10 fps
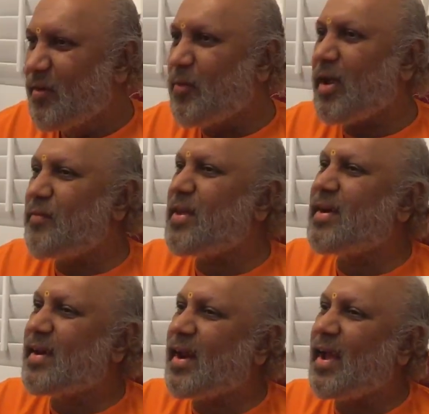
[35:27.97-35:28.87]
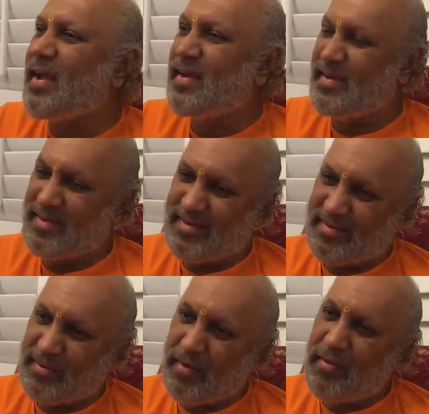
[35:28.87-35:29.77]
Why we drag?
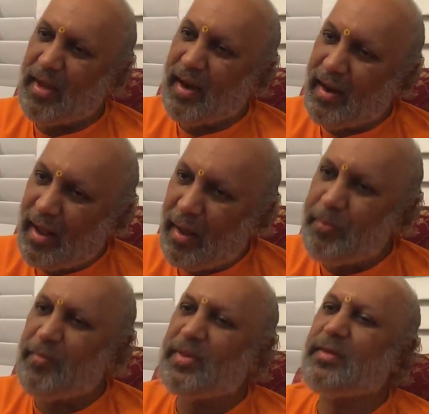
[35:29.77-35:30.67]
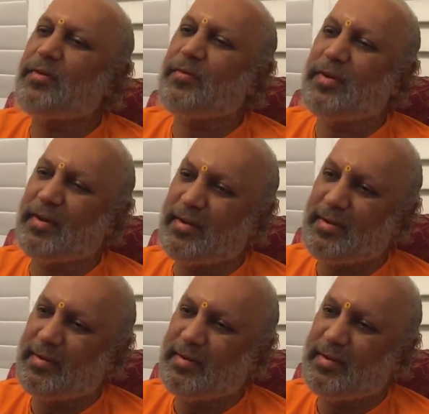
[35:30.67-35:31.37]
Why we are unhappy with our work?